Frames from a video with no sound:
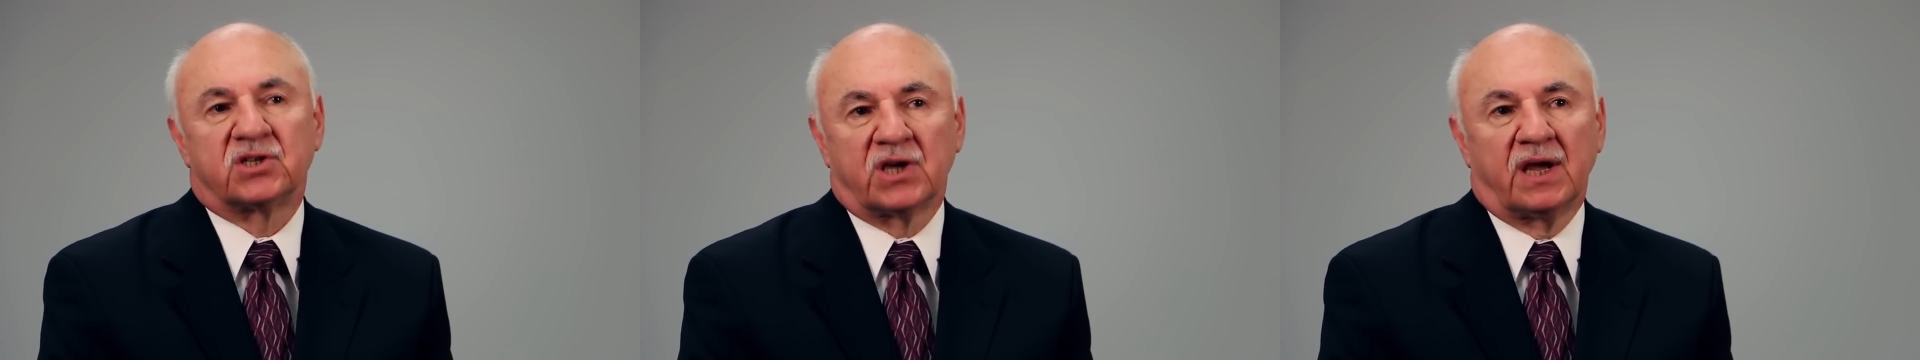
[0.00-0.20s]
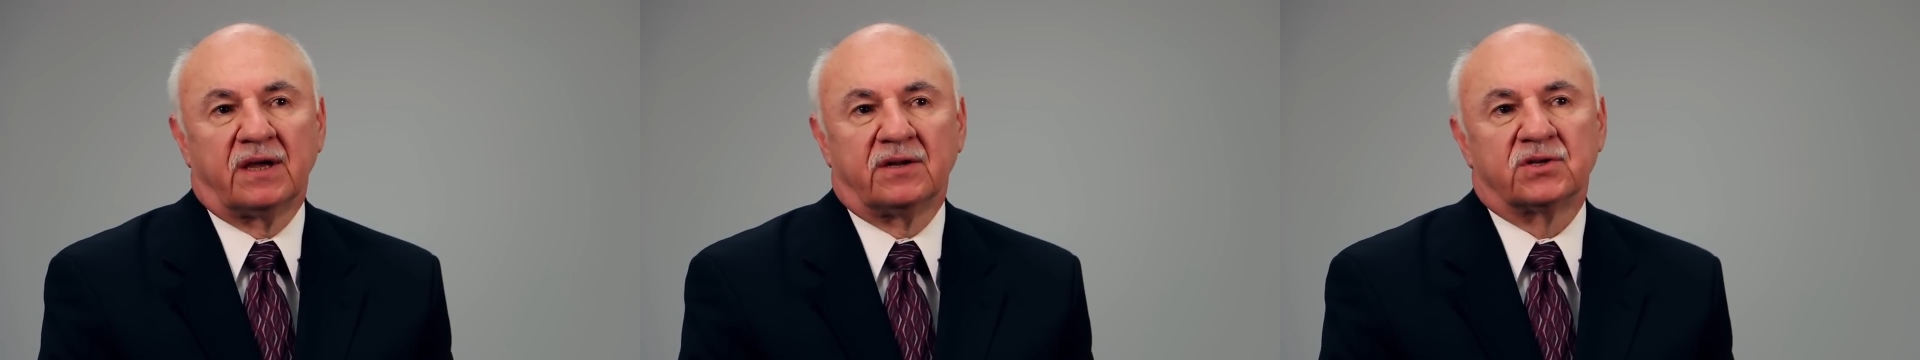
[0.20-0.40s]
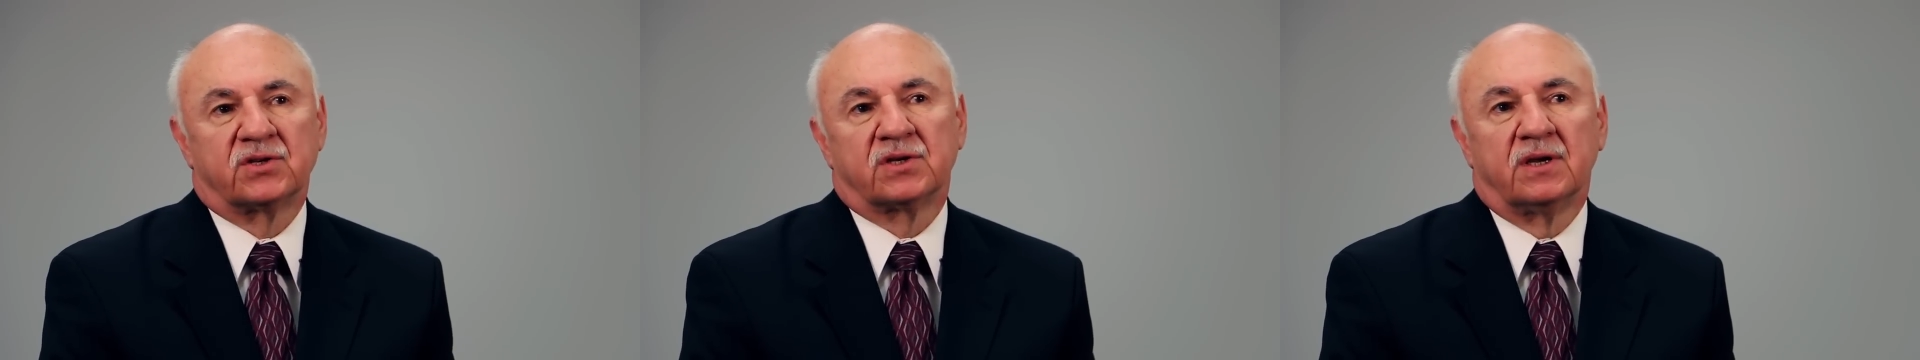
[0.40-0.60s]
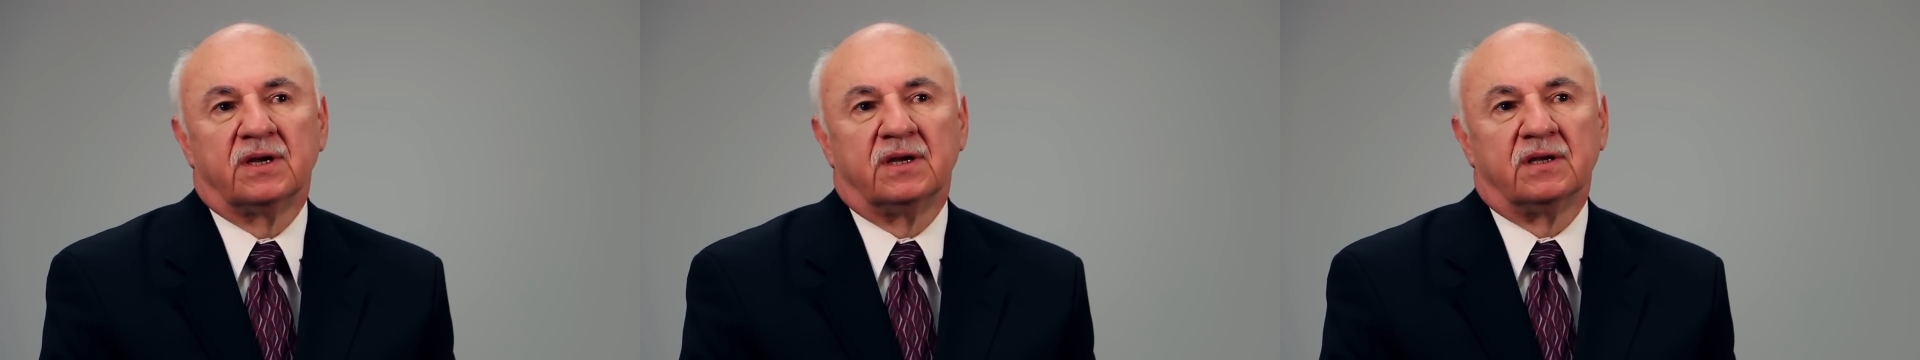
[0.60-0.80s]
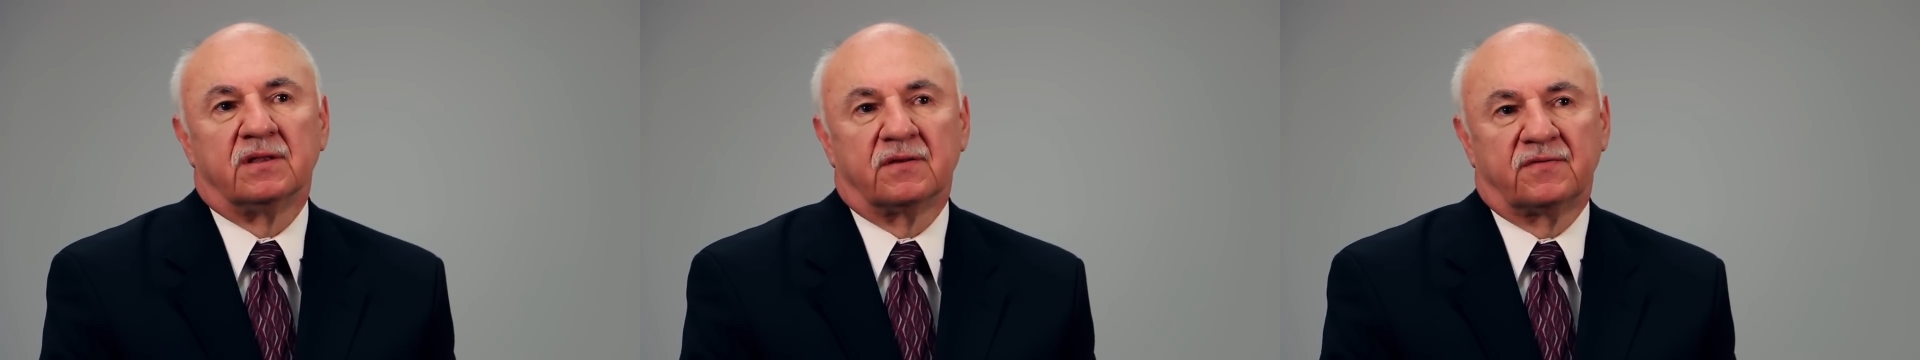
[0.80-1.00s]
change
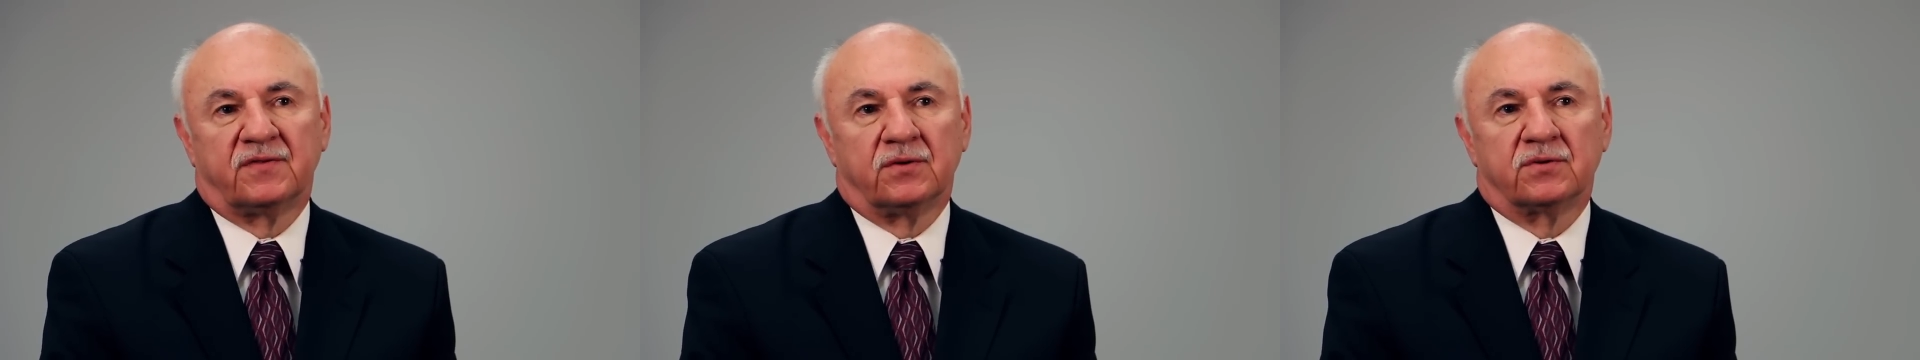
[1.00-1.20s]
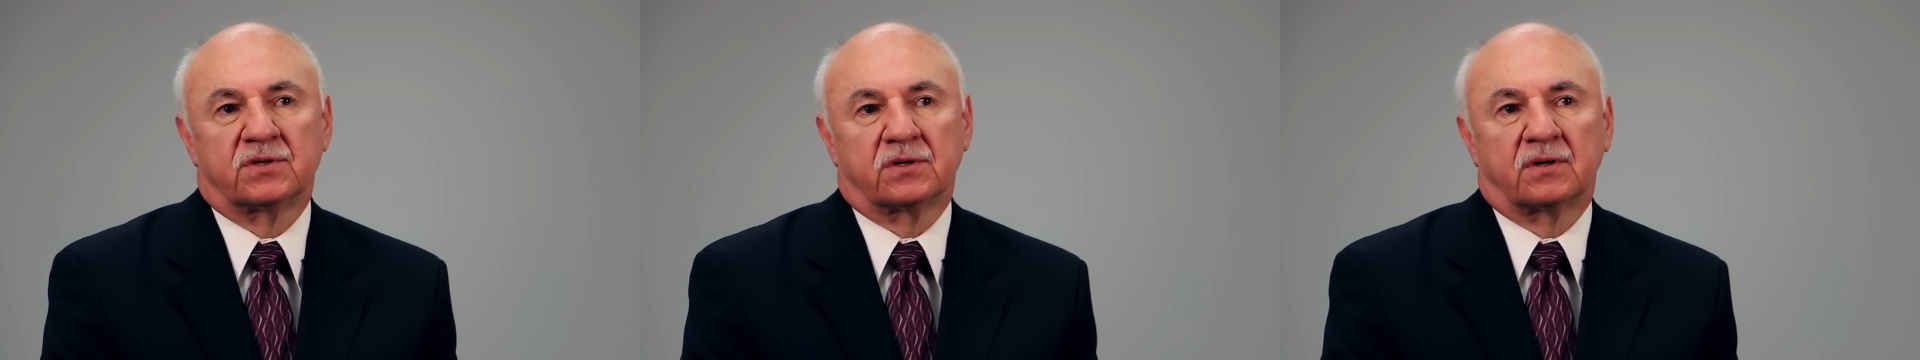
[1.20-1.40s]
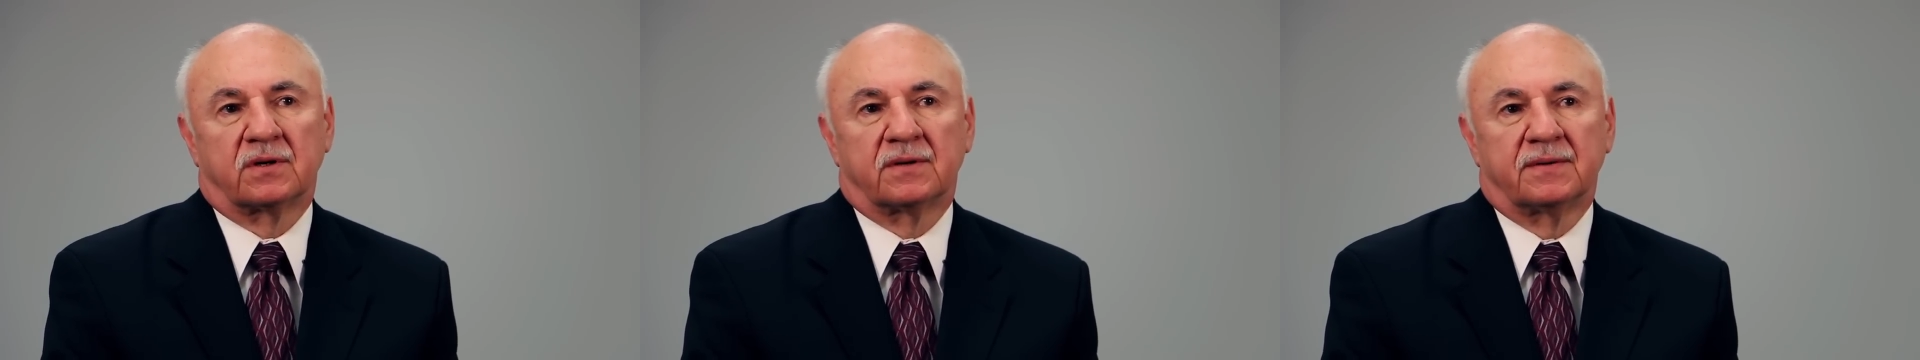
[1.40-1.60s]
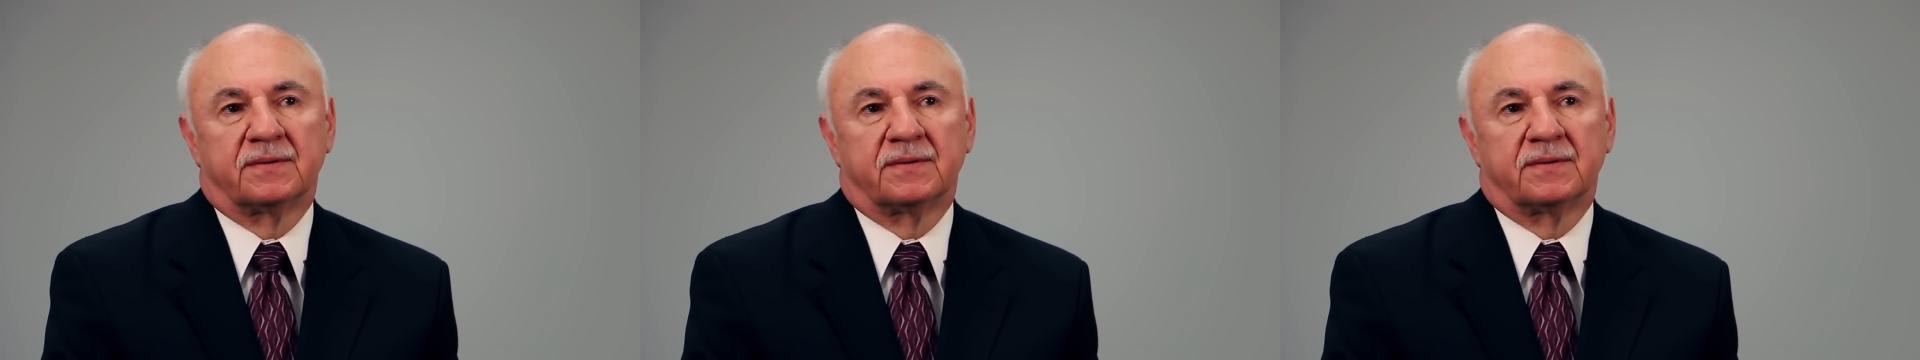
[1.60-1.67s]
in the future.